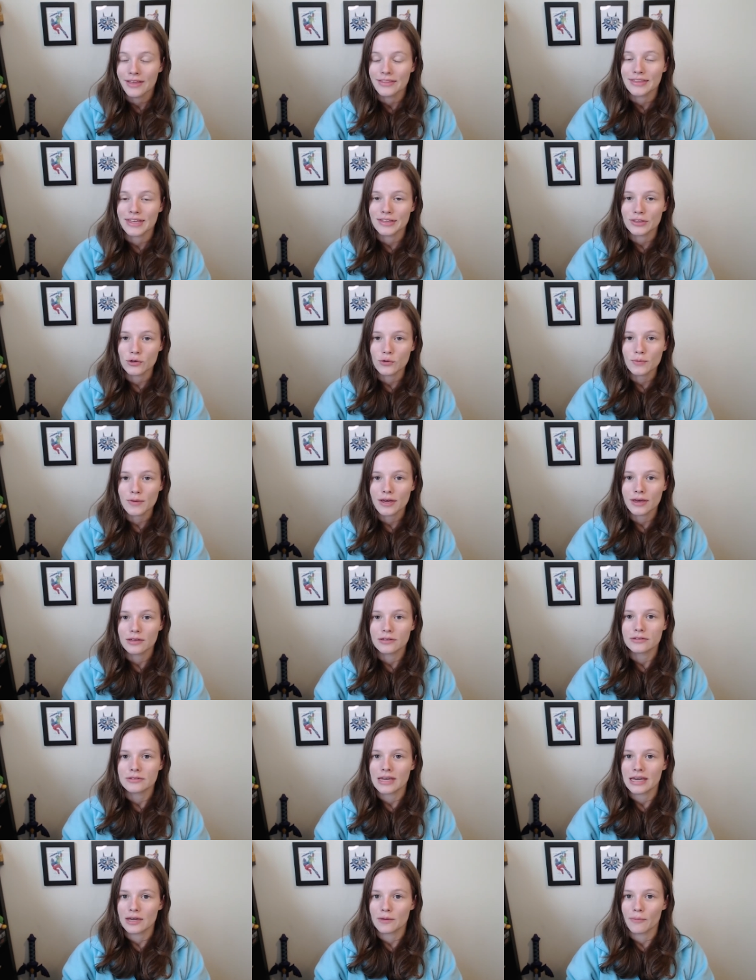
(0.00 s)
then you may
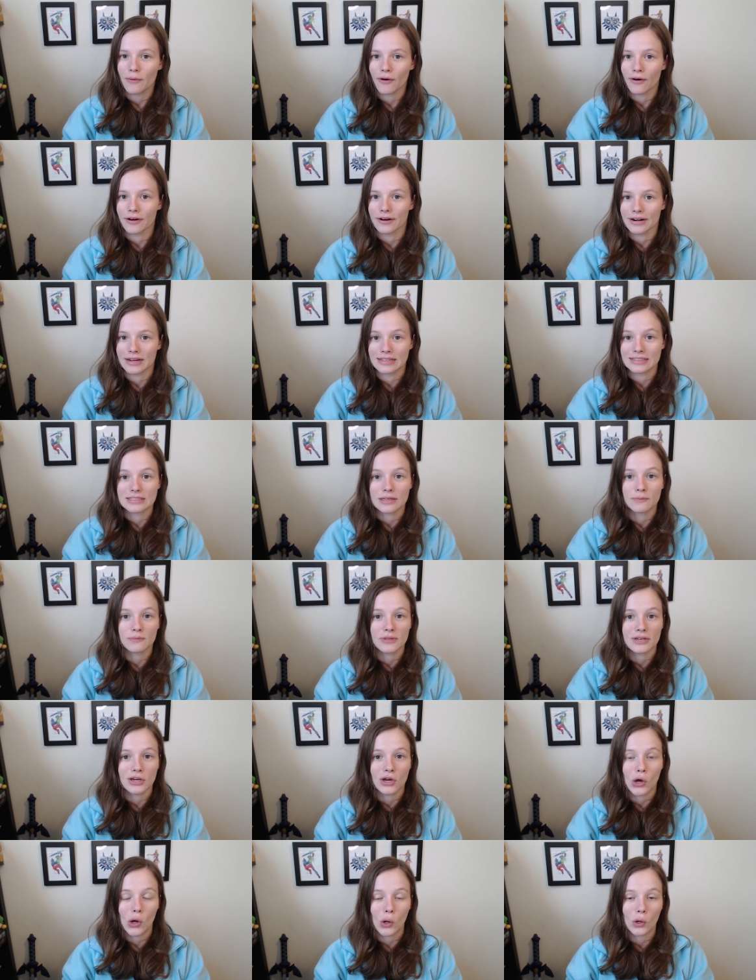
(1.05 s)
take part in
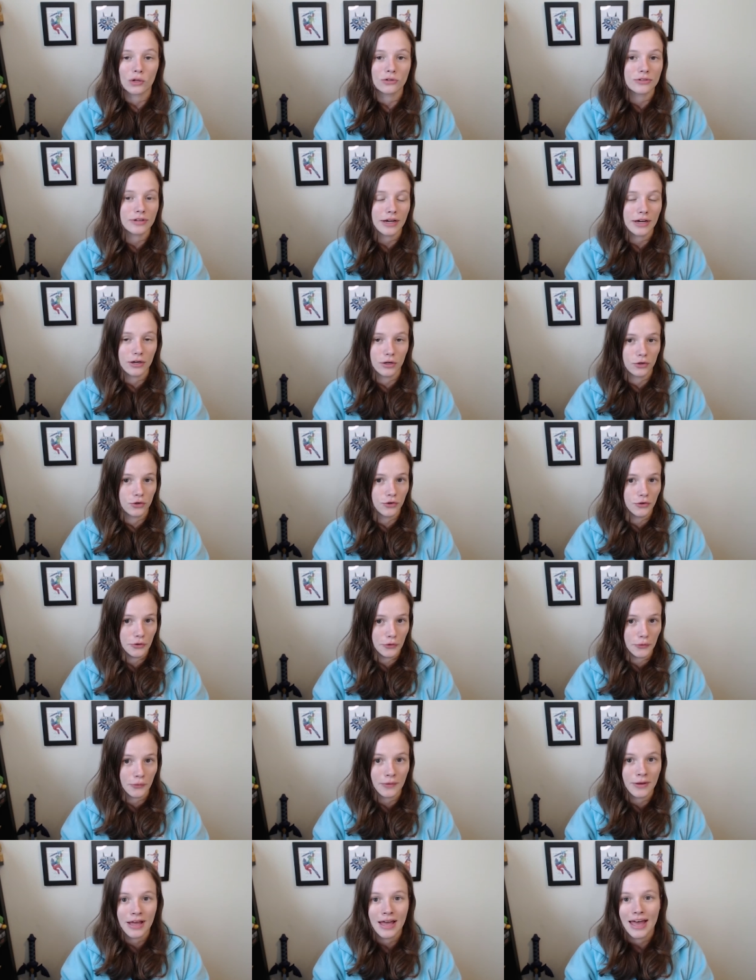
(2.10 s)
something called
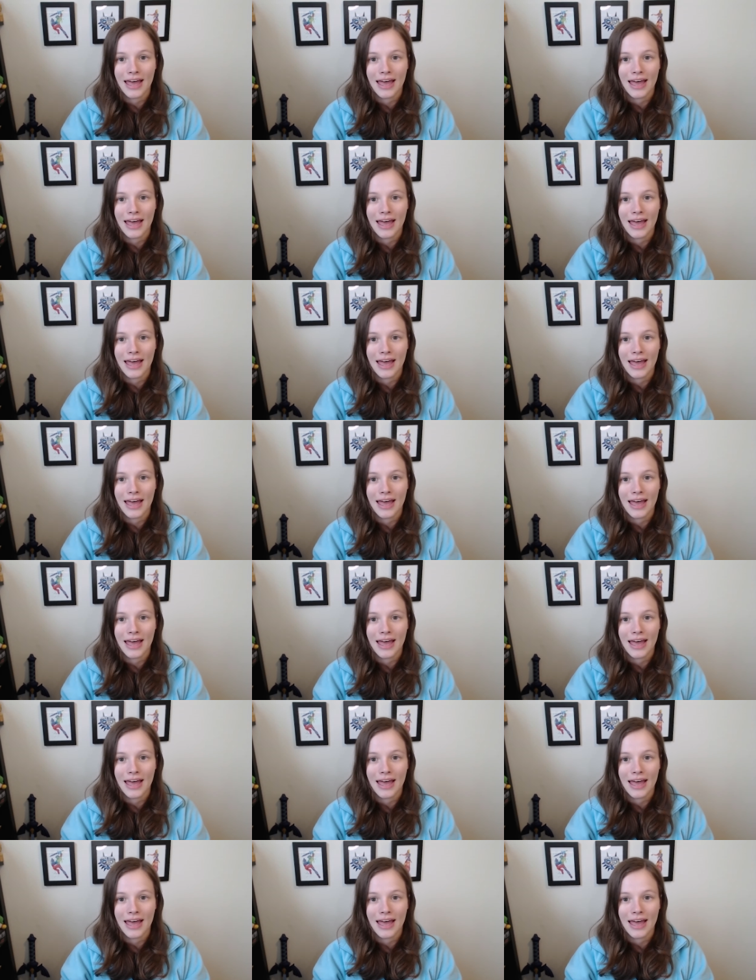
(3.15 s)
aircrew.